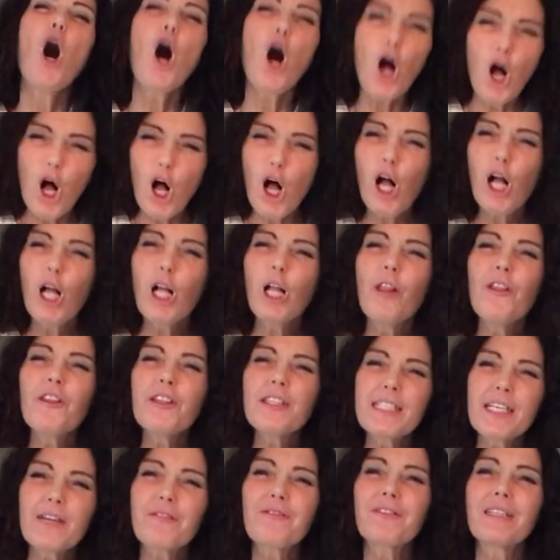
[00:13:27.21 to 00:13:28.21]
all
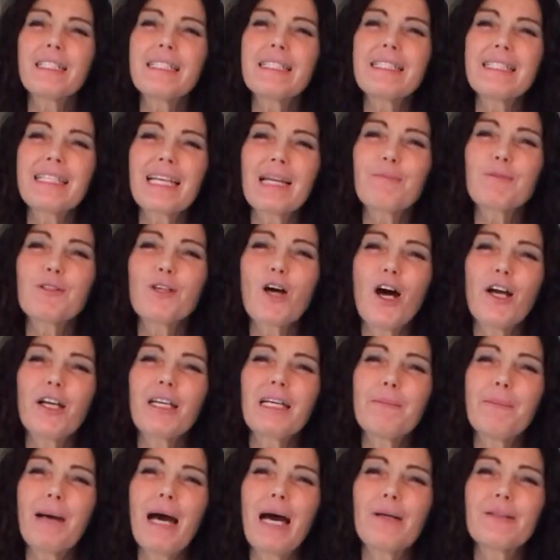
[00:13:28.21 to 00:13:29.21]
the difference that I'm
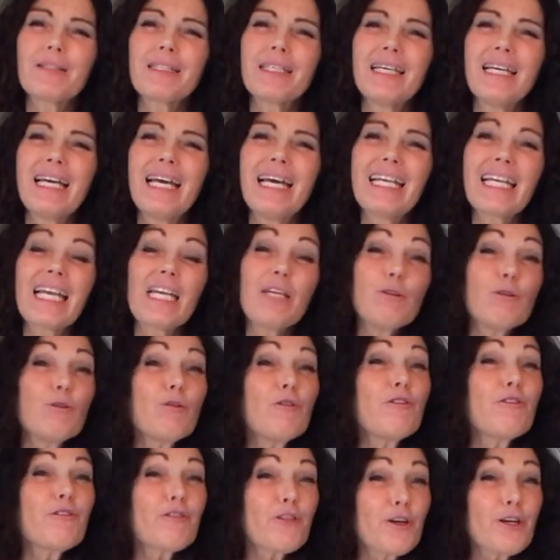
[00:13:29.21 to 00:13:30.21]
talking about? Can you
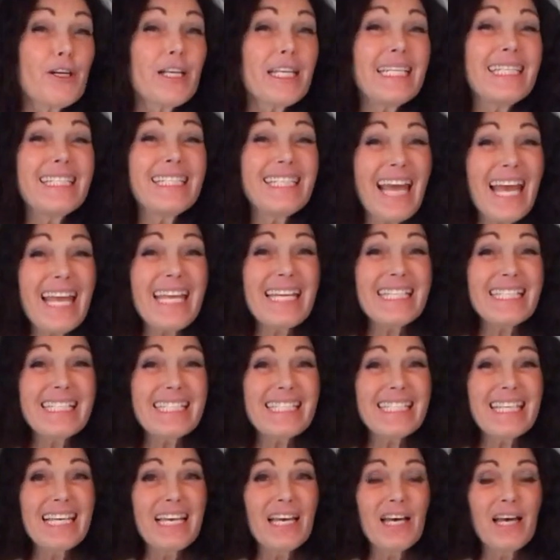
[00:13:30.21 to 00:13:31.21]
do 30
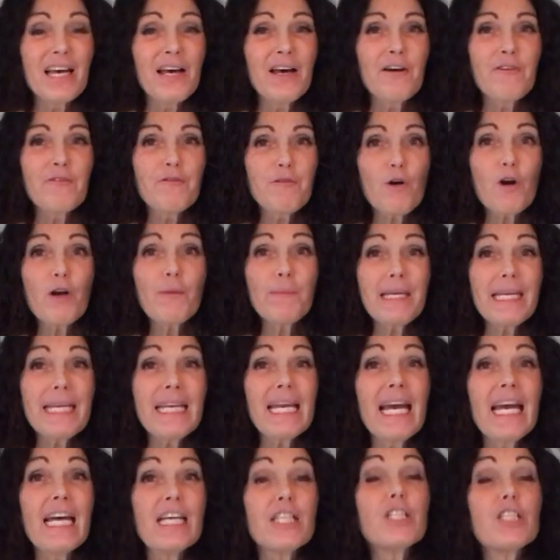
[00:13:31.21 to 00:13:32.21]
days for
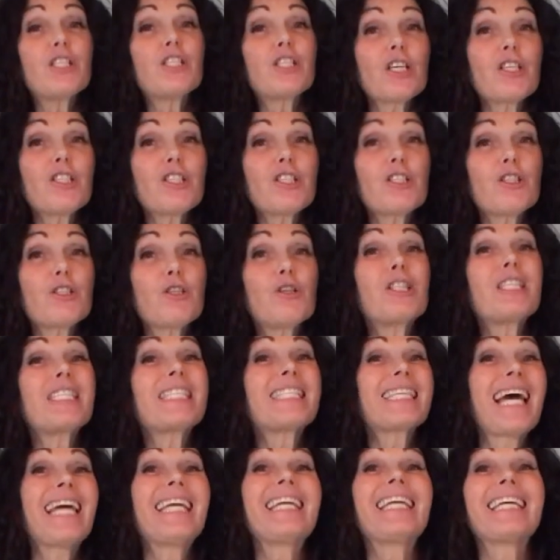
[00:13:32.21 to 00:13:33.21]
me just to
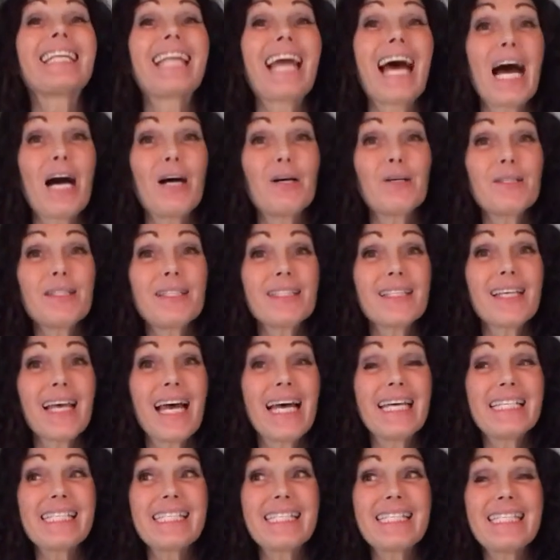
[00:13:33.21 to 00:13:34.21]
check it out
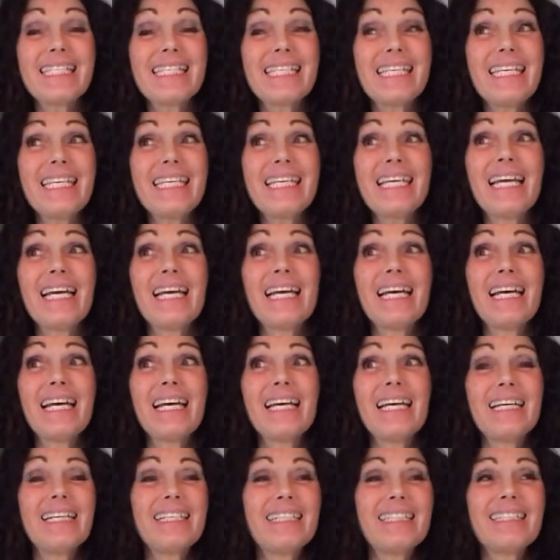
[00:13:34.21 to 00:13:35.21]
and see,
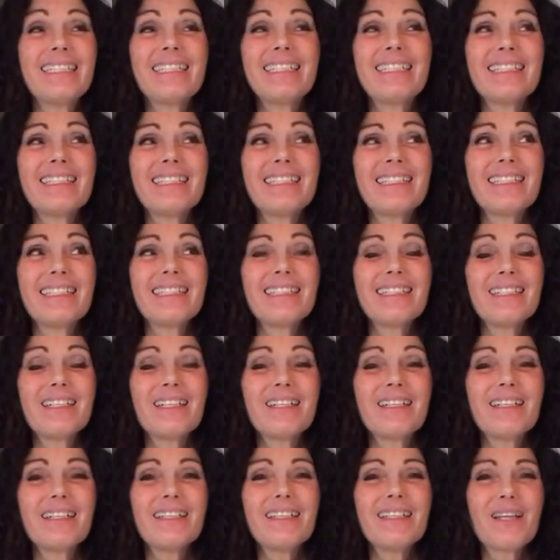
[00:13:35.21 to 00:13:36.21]

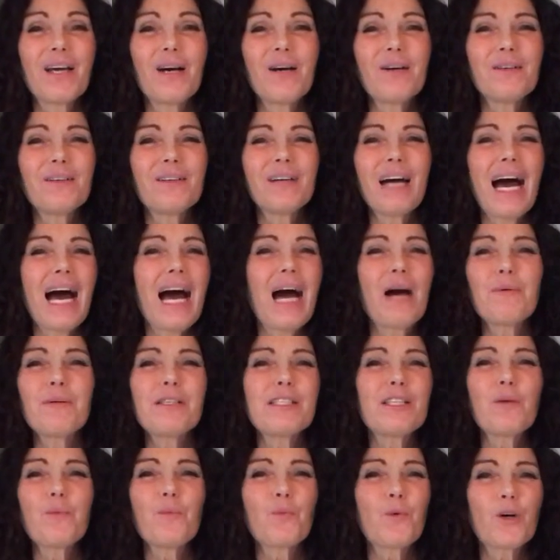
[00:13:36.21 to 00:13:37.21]
you know, how
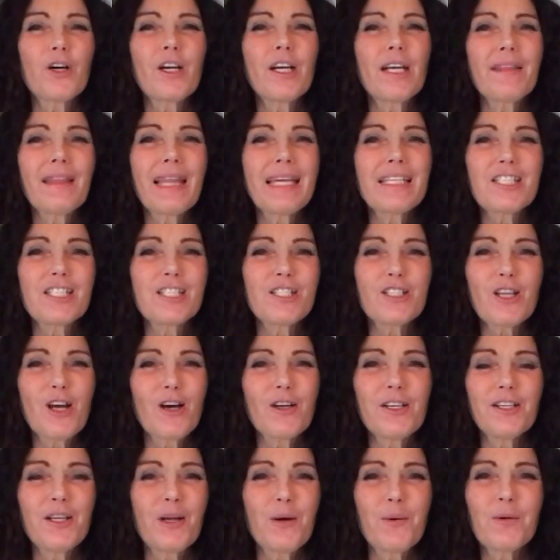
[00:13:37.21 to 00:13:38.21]
has it worked that she's
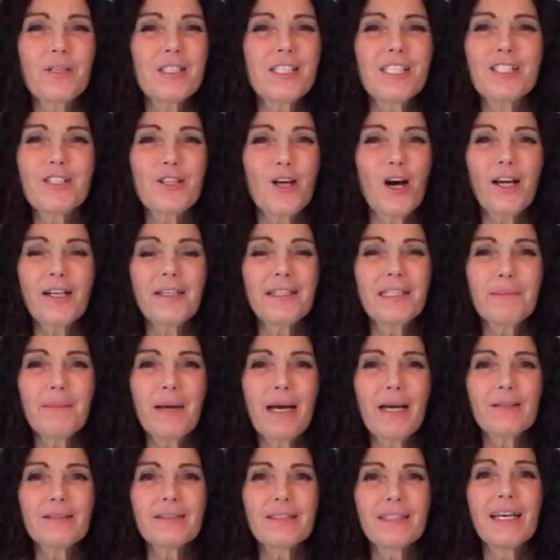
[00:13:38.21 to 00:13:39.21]
talking, you know, what she's talking
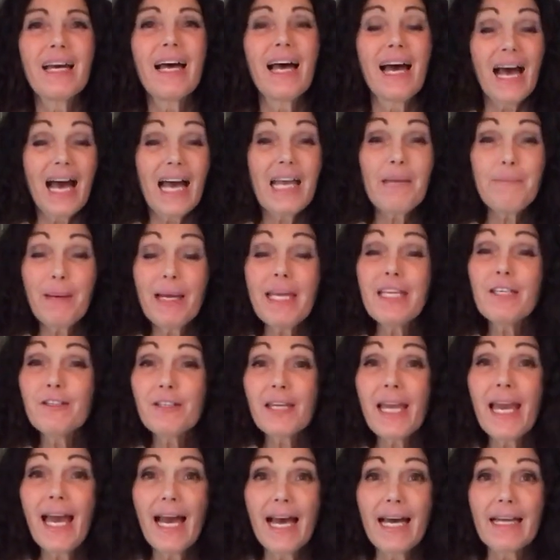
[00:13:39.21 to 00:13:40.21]
about? I bet you
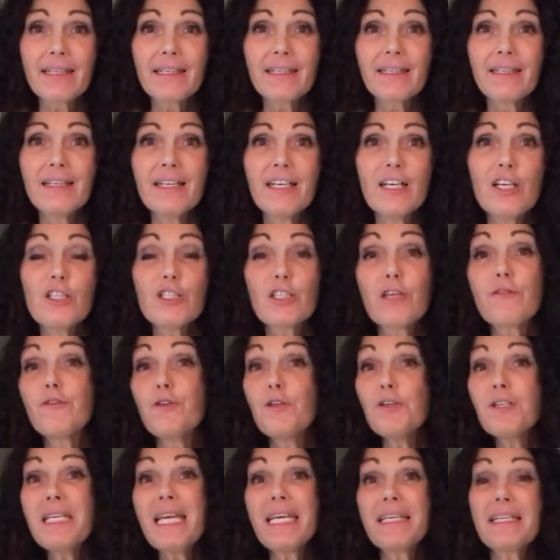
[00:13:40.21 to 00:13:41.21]
can. So if
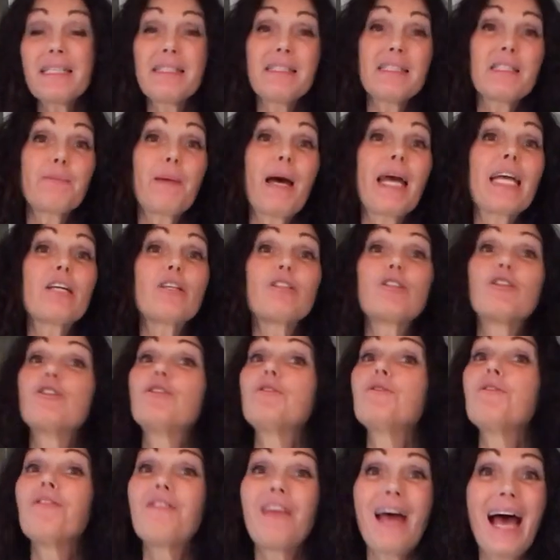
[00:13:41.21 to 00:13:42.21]
you can get inspired to
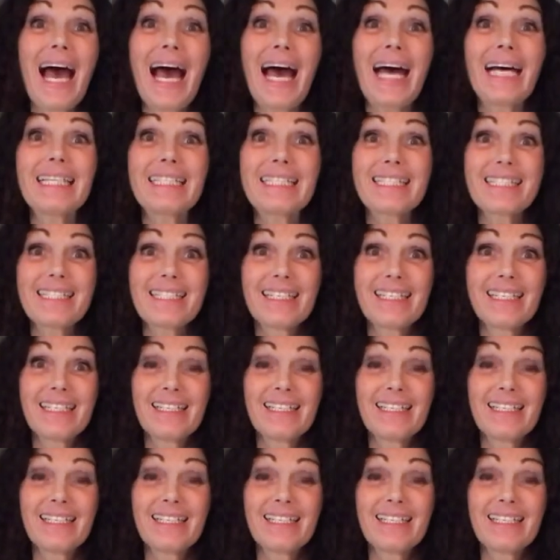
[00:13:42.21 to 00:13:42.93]
do that,